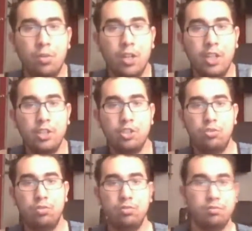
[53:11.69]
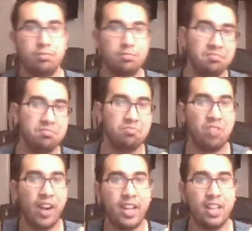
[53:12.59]
we're going to
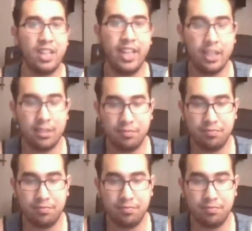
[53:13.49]
right click